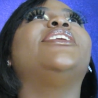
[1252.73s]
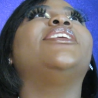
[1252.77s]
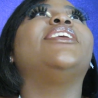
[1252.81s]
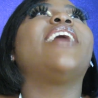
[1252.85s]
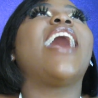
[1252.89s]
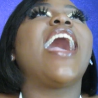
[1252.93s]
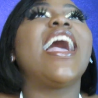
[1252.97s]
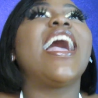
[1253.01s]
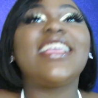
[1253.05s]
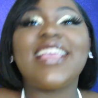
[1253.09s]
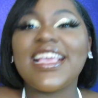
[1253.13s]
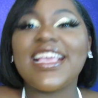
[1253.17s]

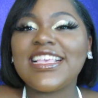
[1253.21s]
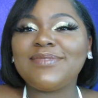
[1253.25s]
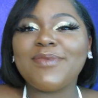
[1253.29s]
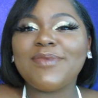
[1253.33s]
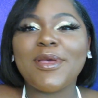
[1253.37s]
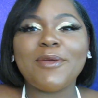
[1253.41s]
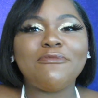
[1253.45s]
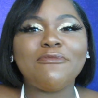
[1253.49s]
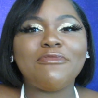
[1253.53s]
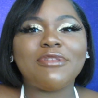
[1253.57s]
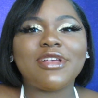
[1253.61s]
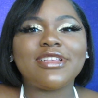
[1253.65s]
I guess
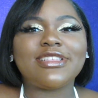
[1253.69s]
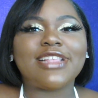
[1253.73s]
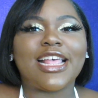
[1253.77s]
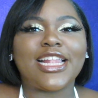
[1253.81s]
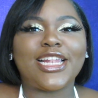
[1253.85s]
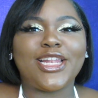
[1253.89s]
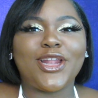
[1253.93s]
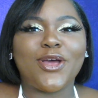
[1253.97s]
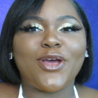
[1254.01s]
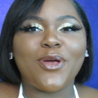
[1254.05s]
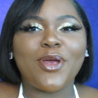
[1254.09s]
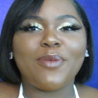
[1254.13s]
maybe because I
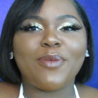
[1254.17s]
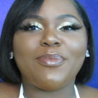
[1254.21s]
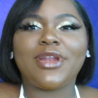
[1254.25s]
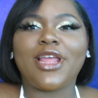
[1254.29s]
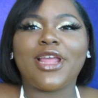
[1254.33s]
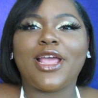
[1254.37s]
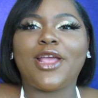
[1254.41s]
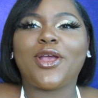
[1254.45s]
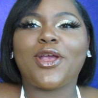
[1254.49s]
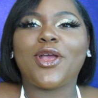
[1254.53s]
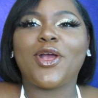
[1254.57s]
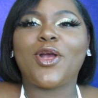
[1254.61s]
know her, but
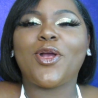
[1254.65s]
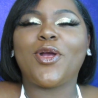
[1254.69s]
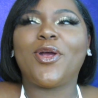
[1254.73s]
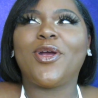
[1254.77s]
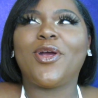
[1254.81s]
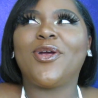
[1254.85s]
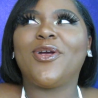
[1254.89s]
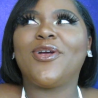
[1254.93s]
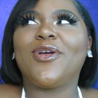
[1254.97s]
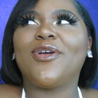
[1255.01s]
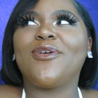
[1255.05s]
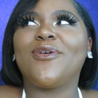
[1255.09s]
like
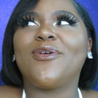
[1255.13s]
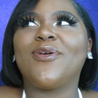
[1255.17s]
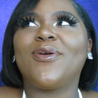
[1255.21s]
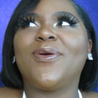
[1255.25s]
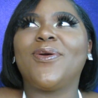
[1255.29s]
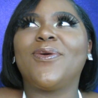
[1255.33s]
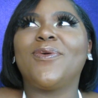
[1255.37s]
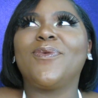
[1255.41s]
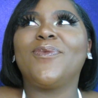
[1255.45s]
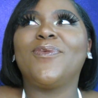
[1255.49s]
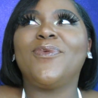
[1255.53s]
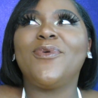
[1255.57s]

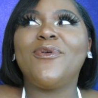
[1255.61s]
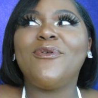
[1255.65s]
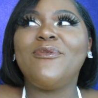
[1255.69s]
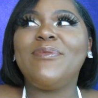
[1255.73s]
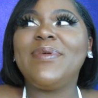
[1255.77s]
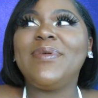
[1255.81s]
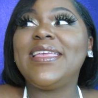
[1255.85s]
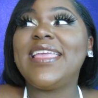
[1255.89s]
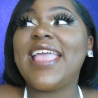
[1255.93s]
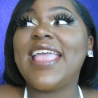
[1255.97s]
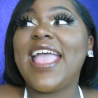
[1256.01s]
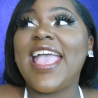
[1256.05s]

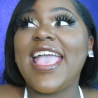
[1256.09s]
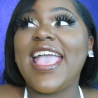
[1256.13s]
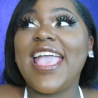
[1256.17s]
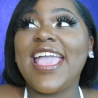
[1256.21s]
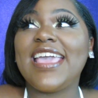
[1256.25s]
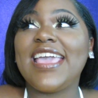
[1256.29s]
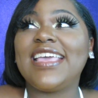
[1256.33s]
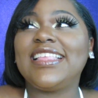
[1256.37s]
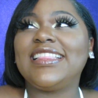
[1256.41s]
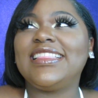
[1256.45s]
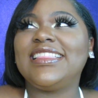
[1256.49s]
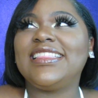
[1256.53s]
Ruby
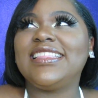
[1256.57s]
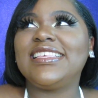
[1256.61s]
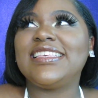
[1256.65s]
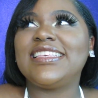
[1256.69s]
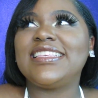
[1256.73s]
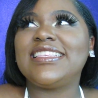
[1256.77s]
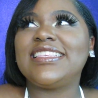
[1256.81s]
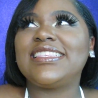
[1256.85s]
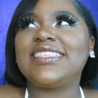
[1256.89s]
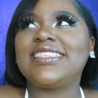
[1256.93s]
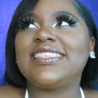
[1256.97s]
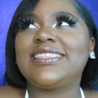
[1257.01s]
had
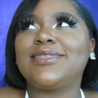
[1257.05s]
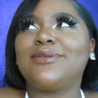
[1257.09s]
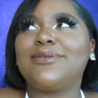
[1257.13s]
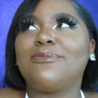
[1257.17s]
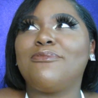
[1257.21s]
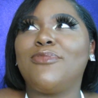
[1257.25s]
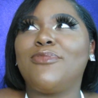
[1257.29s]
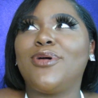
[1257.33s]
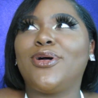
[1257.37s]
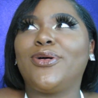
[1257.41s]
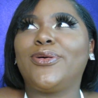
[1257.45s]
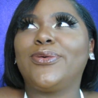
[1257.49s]
this
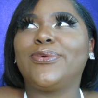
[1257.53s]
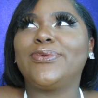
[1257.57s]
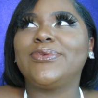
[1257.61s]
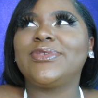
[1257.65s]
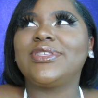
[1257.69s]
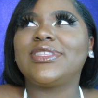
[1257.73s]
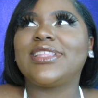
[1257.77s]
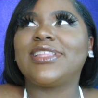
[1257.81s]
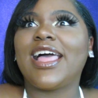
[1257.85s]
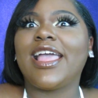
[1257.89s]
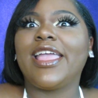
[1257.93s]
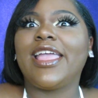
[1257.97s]

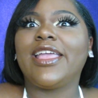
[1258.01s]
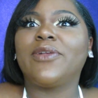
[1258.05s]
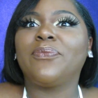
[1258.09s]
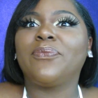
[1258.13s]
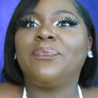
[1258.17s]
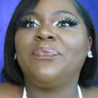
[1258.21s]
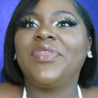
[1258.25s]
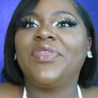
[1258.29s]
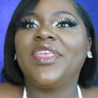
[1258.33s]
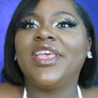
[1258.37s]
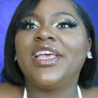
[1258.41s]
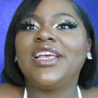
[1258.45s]
most like
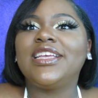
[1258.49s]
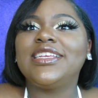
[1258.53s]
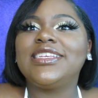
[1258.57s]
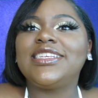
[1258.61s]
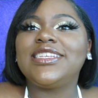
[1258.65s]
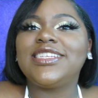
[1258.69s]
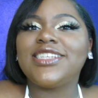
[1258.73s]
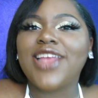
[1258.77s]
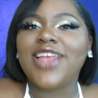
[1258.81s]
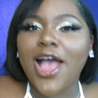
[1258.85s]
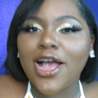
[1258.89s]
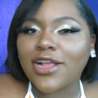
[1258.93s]

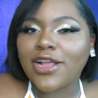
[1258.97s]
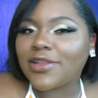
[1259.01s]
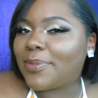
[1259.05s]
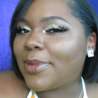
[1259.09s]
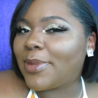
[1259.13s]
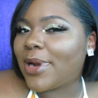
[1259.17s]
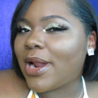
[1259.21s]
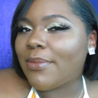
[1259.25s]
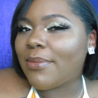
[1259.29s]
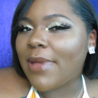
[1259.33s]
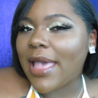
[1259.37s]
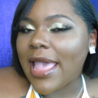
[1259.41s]
shocked,
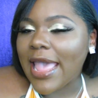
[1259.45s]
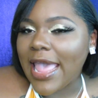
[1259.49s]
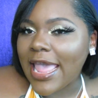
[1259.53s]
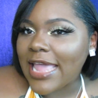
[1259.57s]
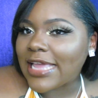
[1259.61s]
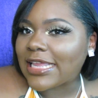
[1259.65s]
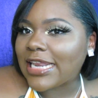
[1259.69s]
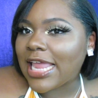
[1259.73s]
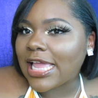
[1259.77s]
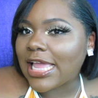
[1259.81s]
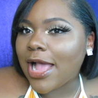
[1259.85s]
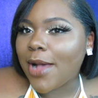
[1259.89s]
but I'm gonna act like